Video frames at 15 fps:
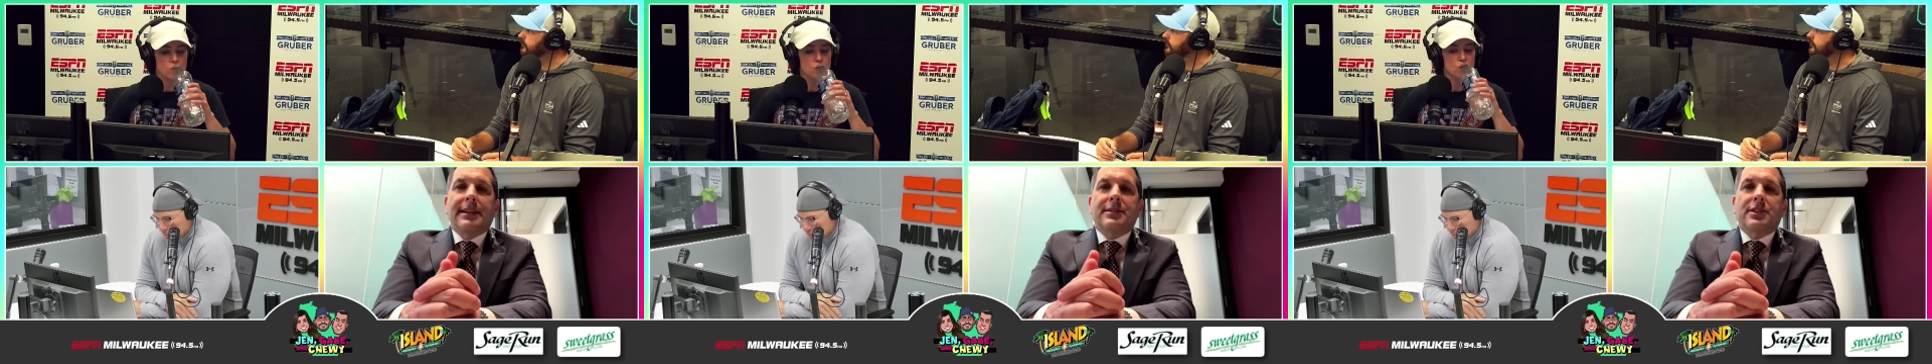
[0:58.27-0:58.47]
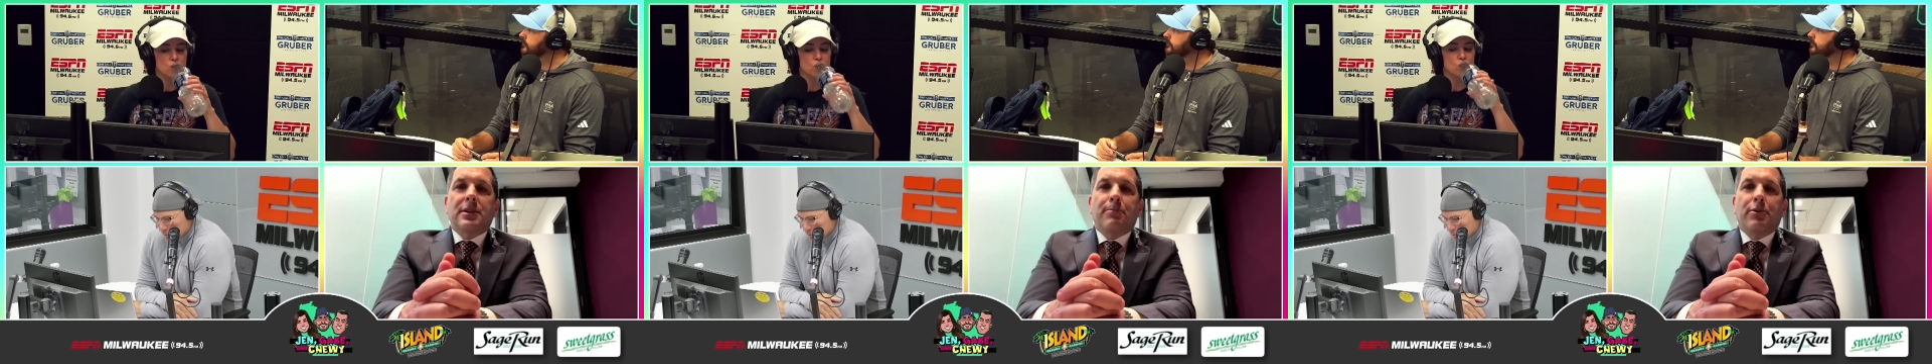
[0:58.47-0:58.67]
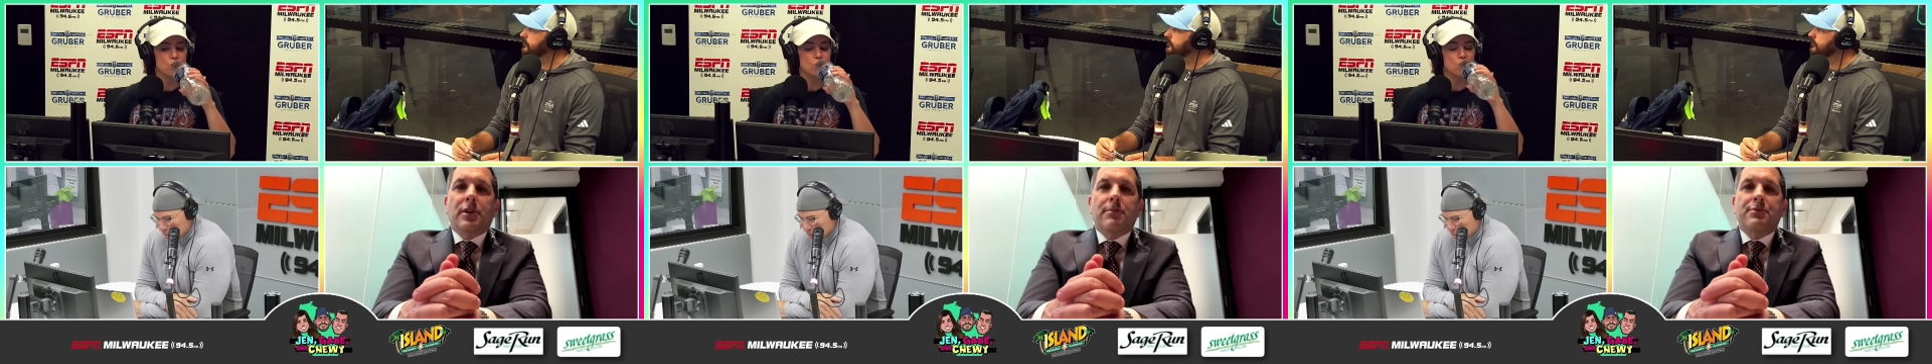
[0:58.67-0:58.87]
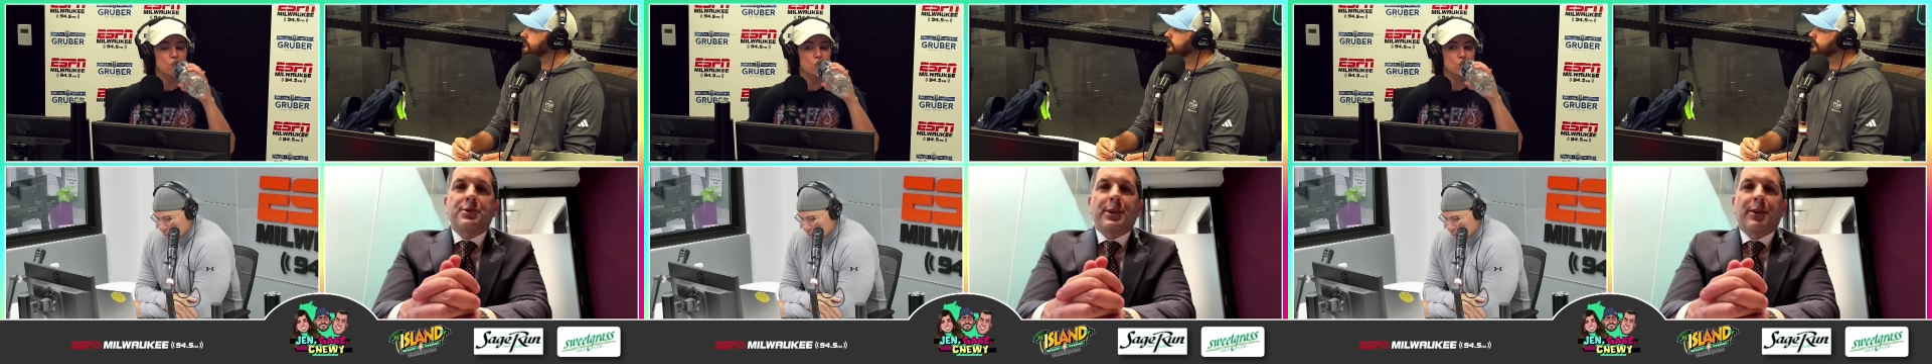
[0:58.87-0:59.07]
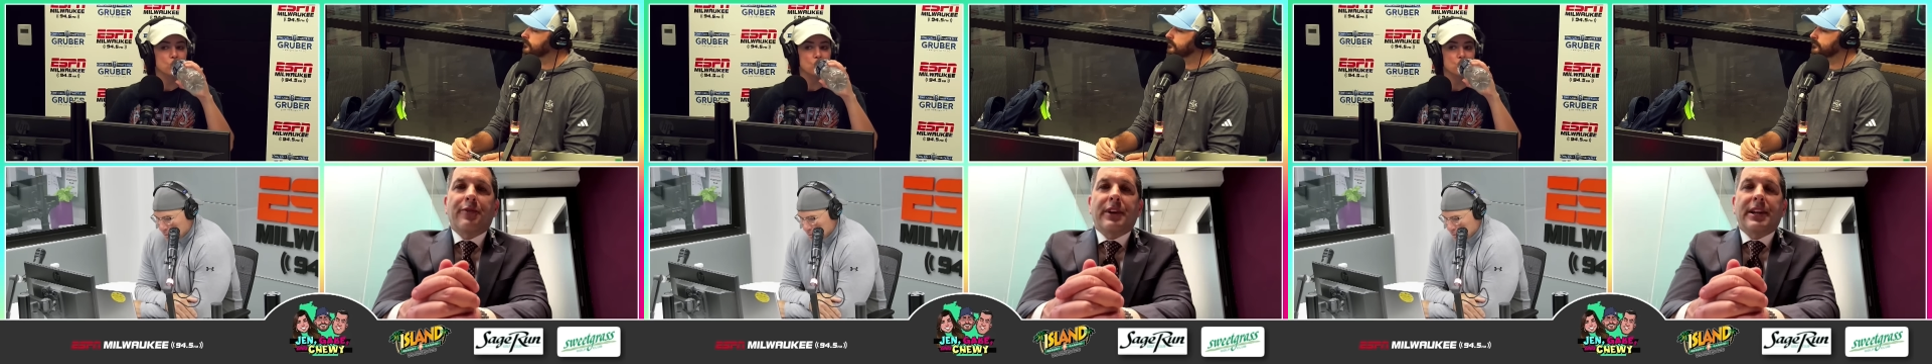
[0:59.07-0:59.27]
like he's going to put
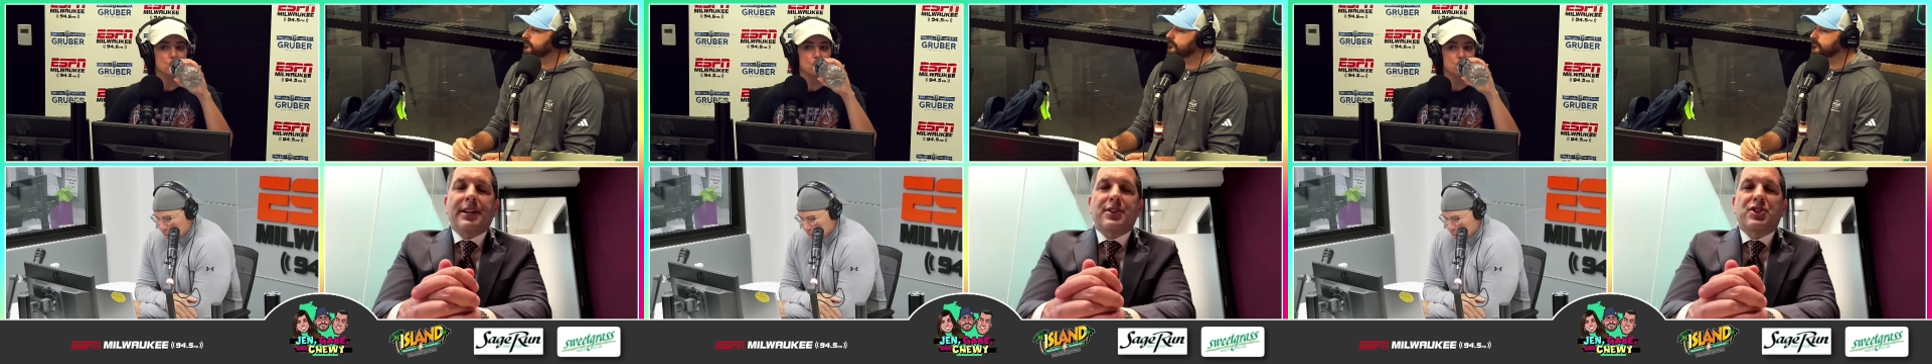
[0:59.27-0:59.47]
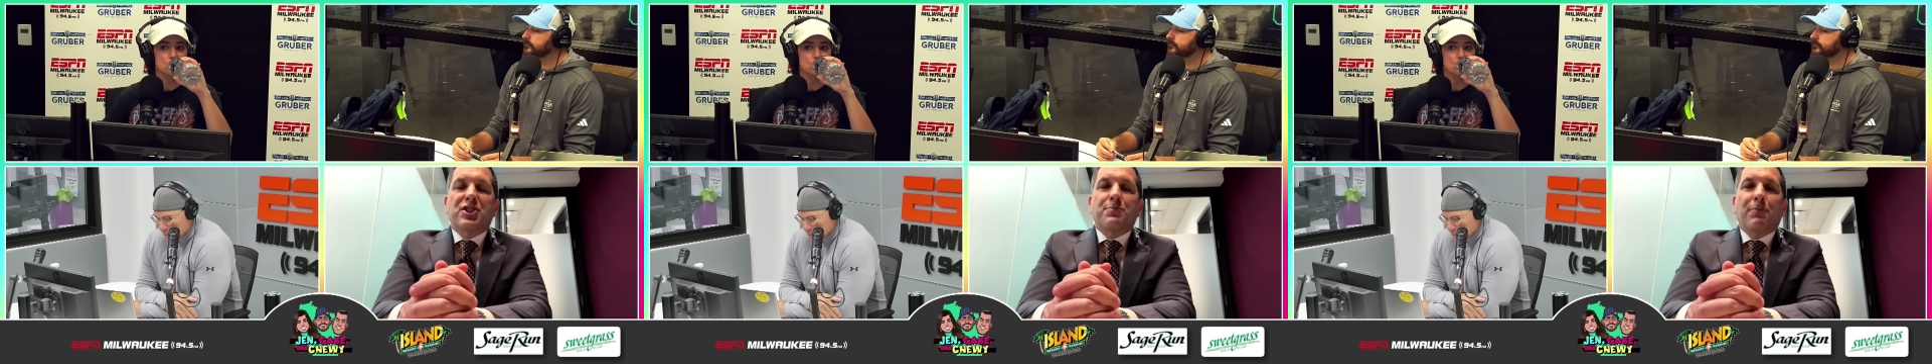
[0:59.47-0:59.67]
himself in a